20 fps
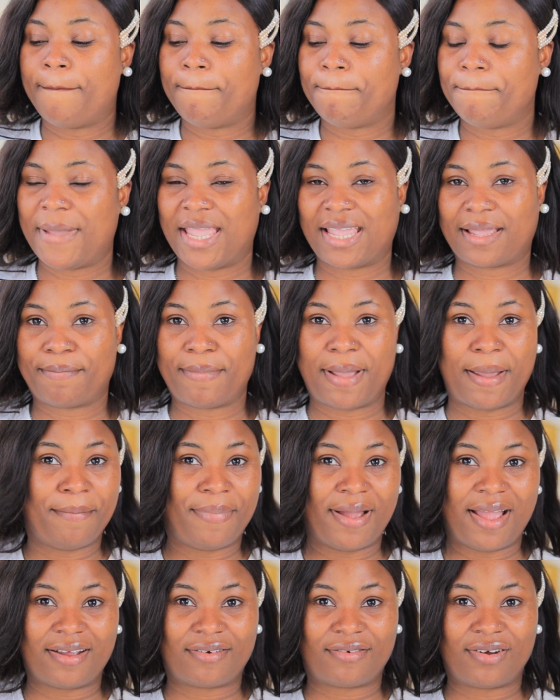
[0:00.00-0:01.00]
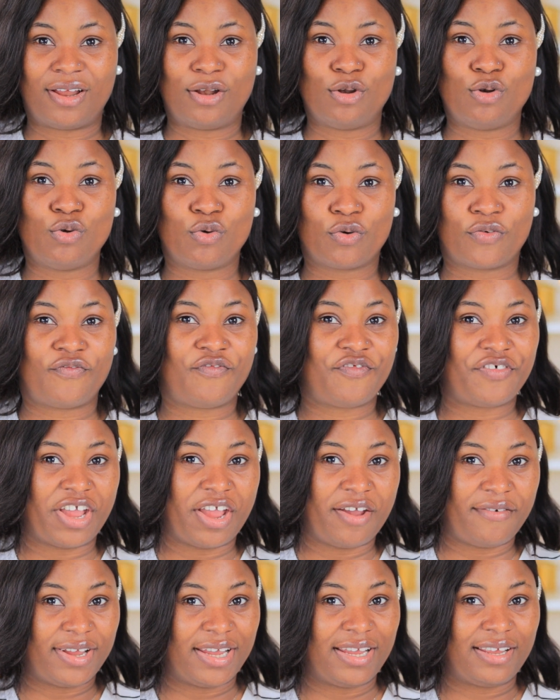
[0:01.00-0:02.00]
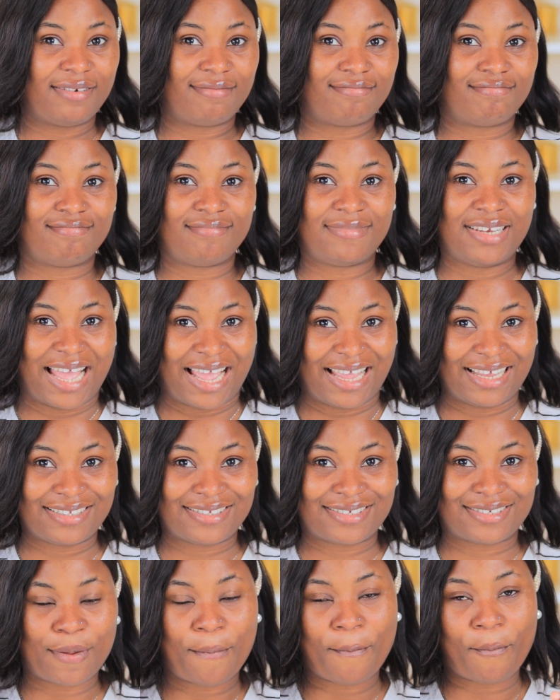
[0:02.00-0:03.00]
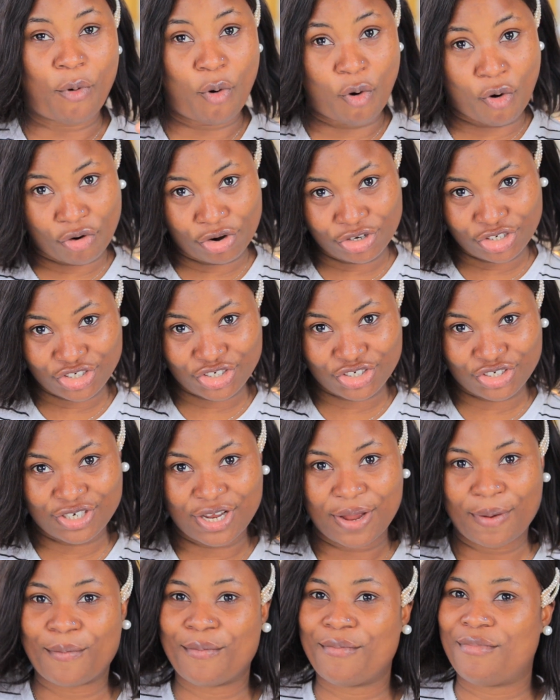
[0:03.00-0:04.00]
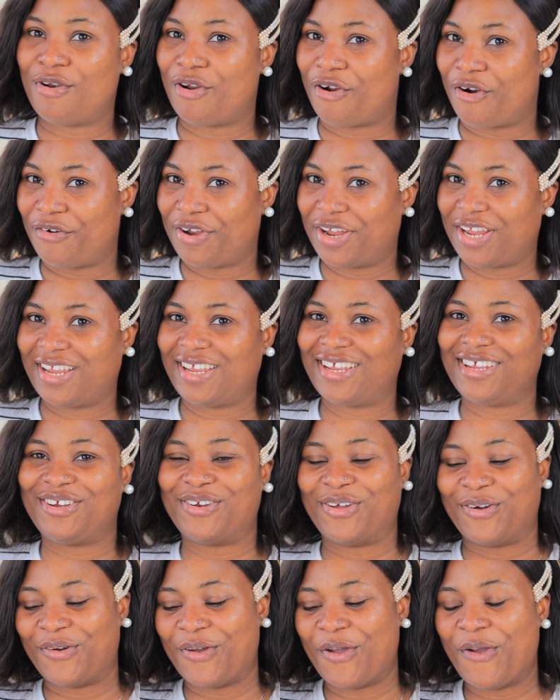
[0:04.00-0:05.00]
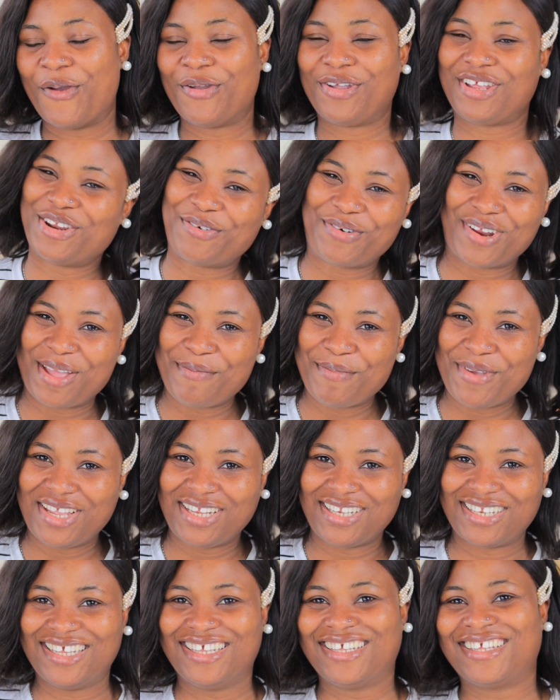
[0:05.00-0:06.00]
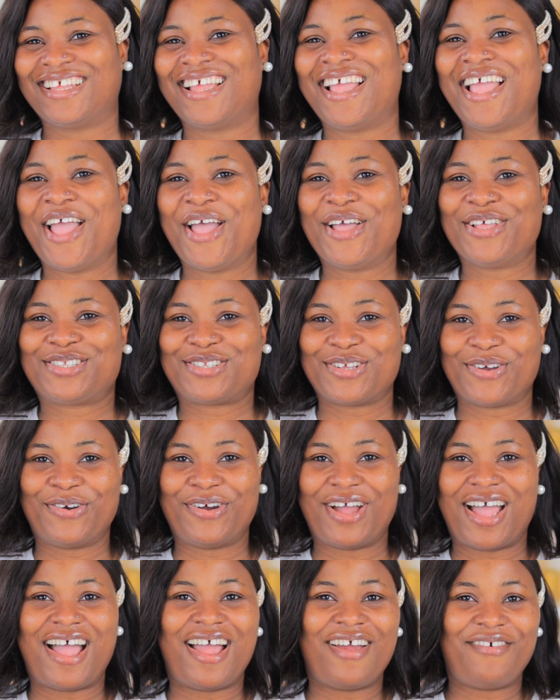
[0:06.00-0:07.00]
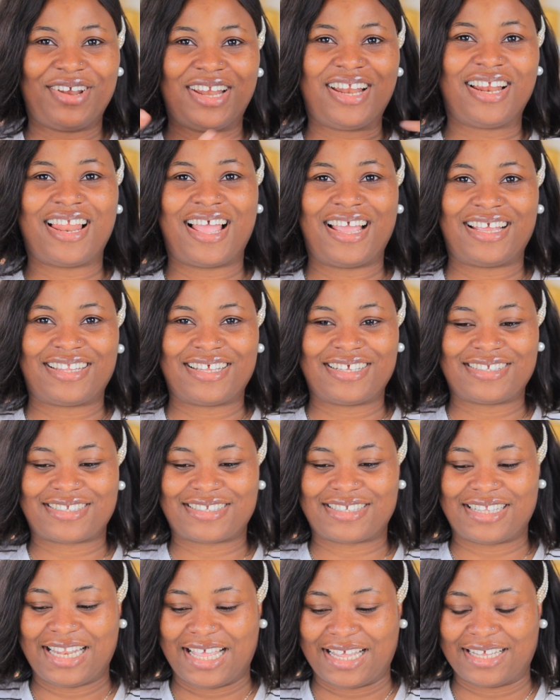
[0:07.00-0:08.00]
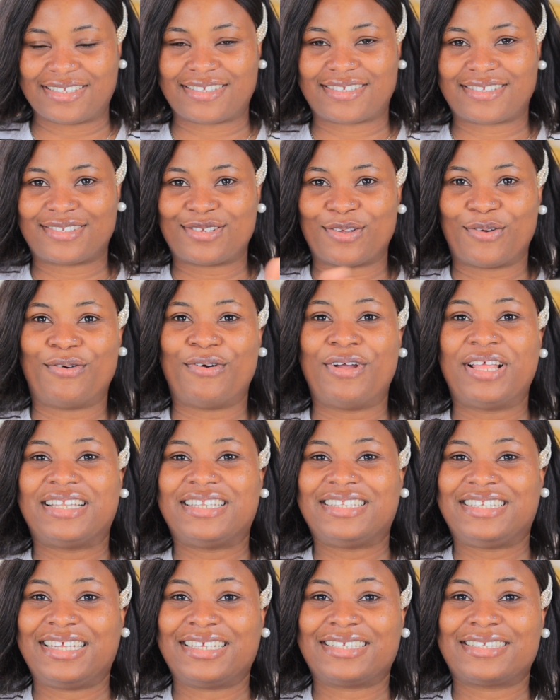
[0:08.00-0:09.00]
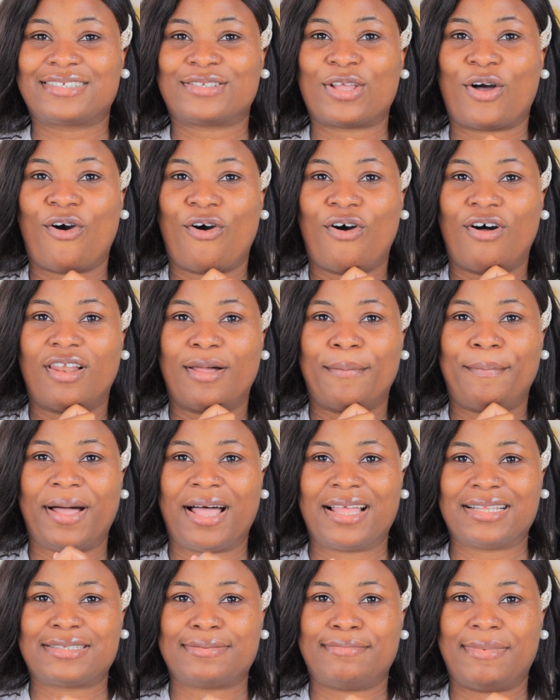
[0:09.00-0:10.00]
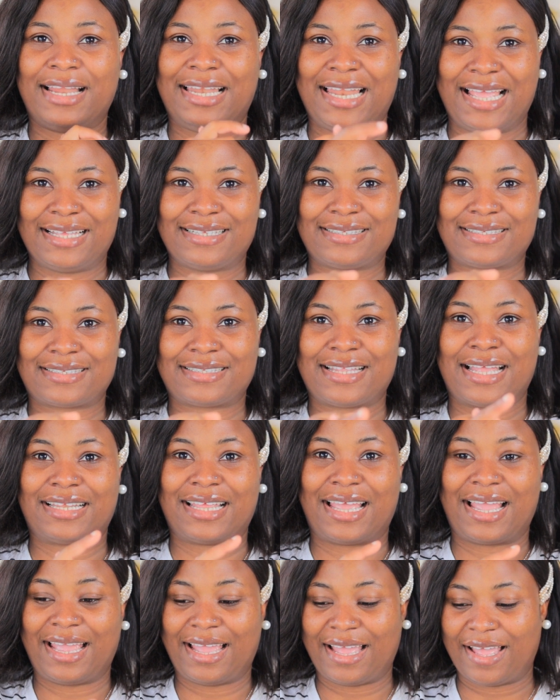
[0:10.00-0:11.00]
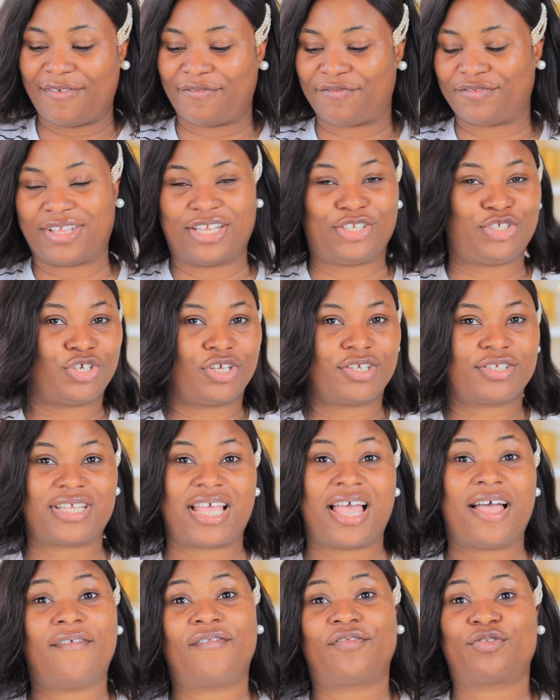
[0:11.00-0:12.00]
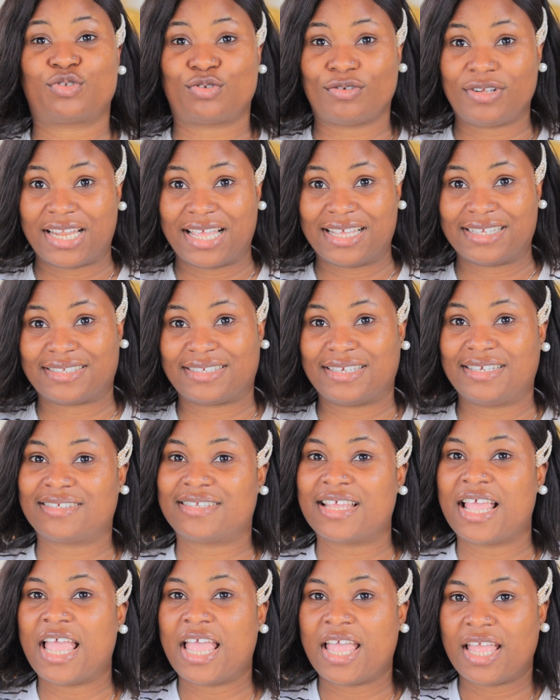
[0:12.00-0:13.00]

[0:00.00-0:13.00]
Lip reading: make my background look very nice, posh, blurry, you know what I mean. So I really like this lens. So this is all about my lens that I have. Just have two lenses,